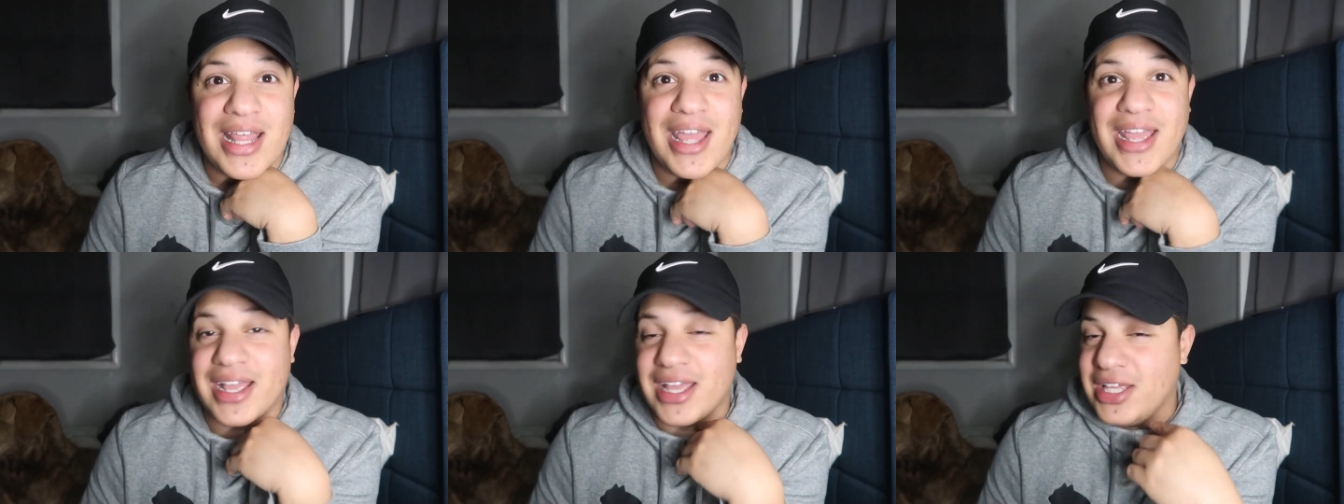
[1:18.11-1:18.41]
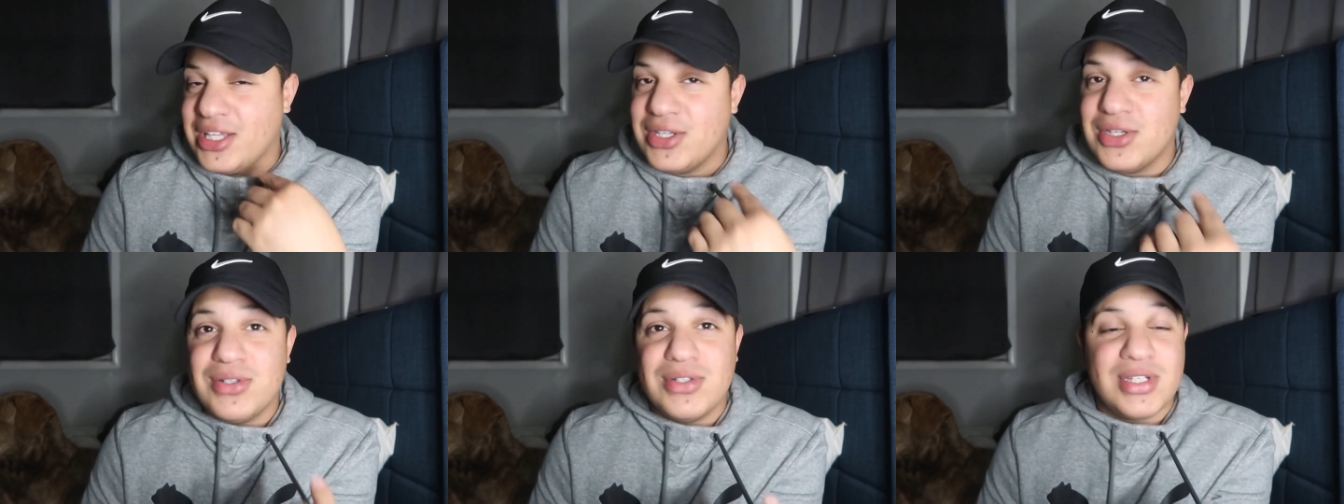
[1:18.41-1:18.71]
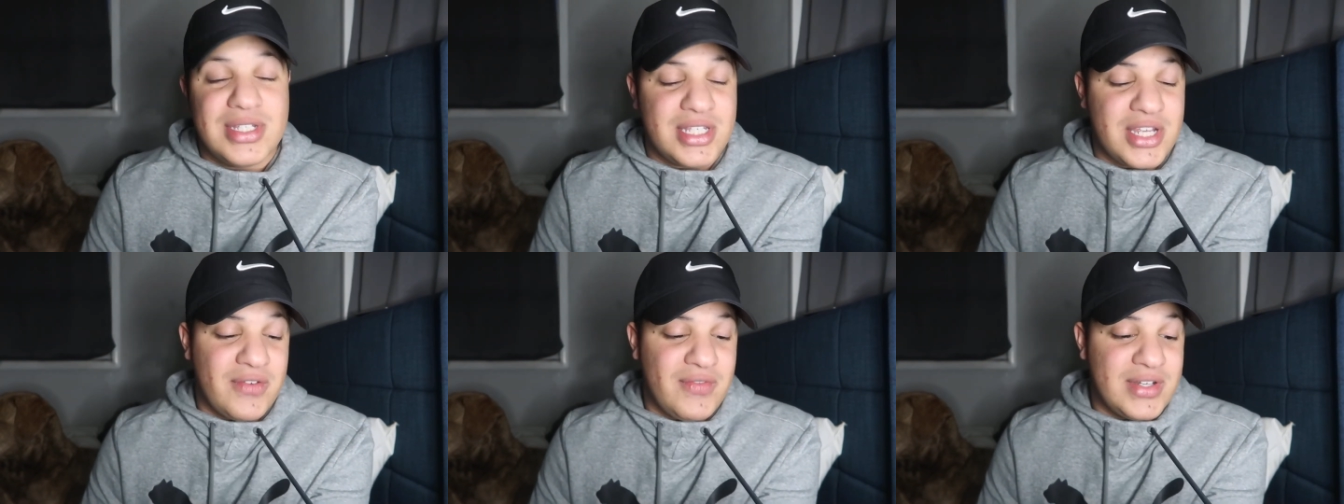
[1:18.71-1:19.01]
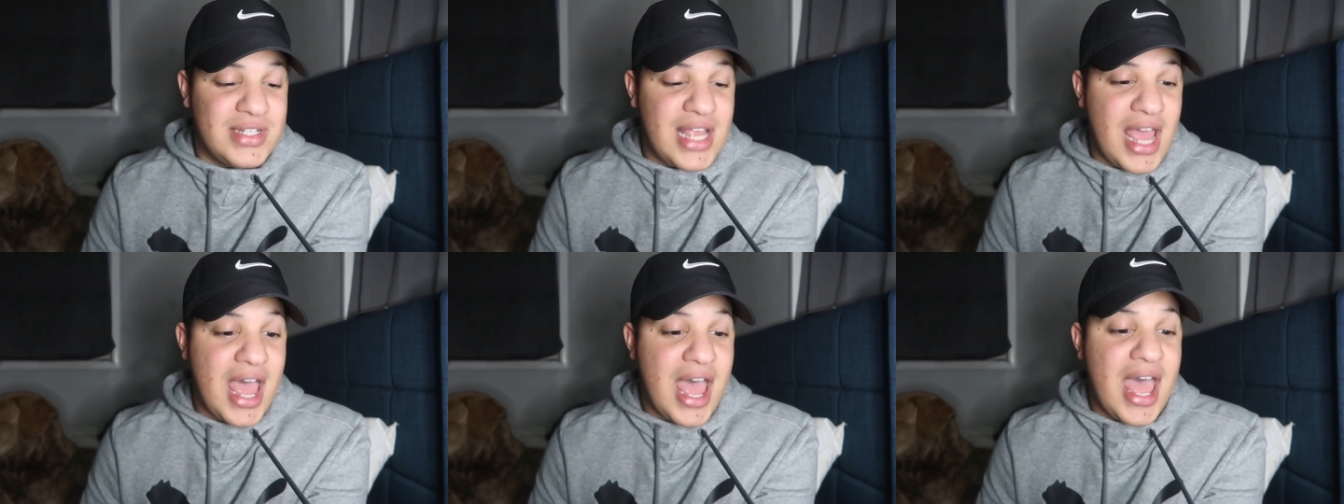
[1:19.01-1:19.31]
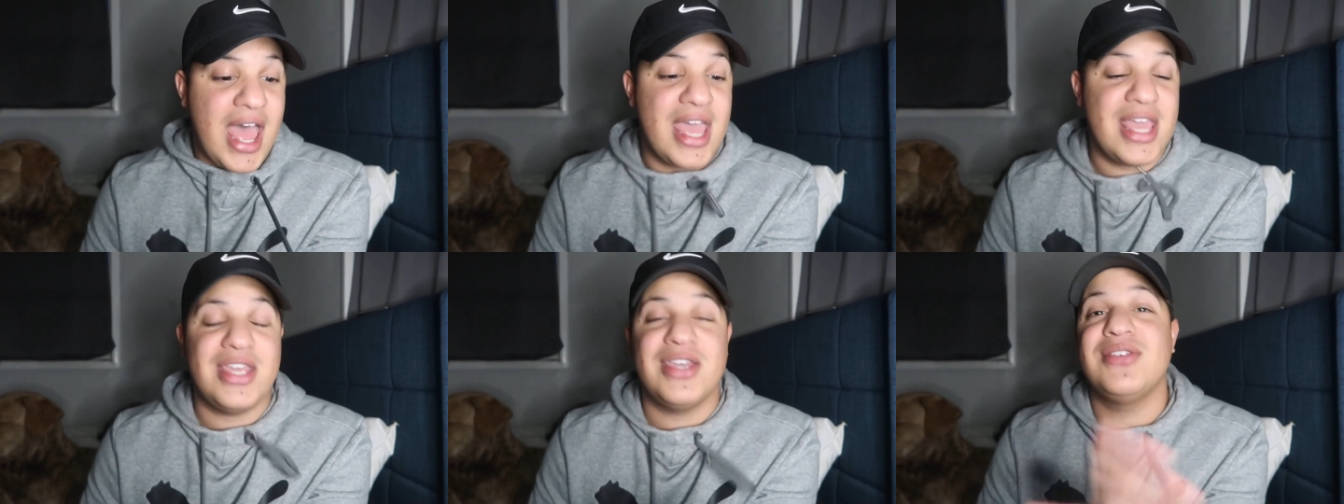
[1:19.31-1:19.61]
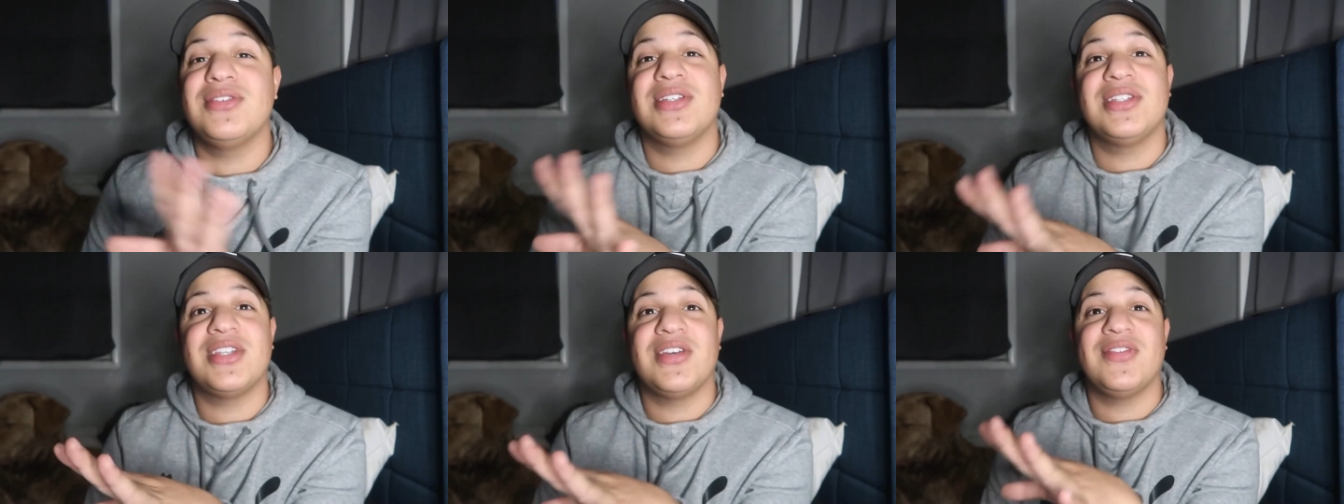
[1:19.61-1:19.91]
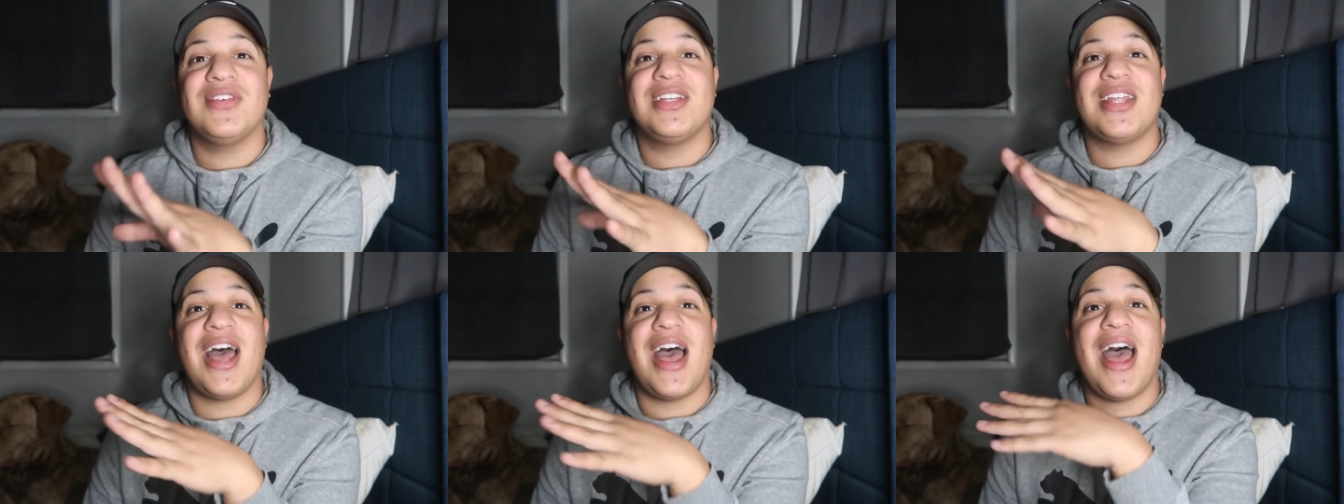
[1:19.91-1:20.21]
Like you deserve a dot, you
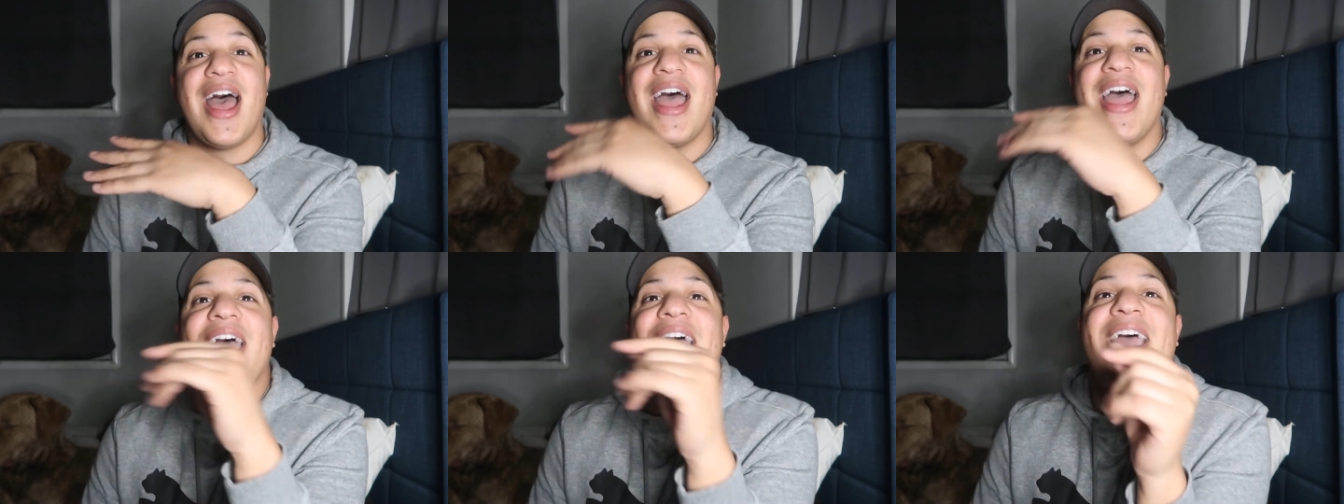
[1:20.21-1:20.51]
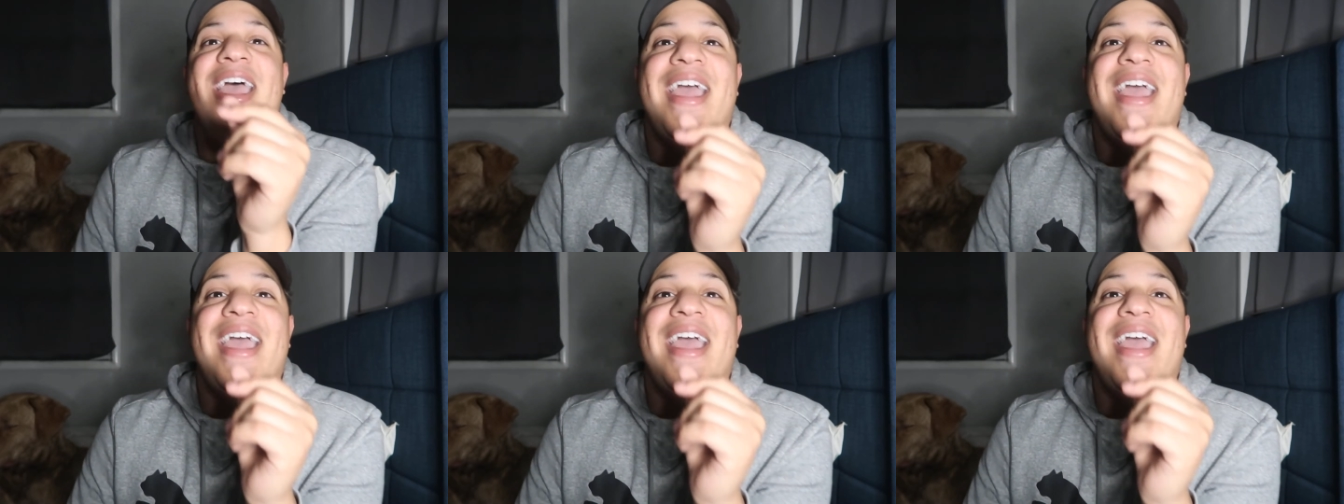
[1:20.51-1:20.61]
deserve a dot.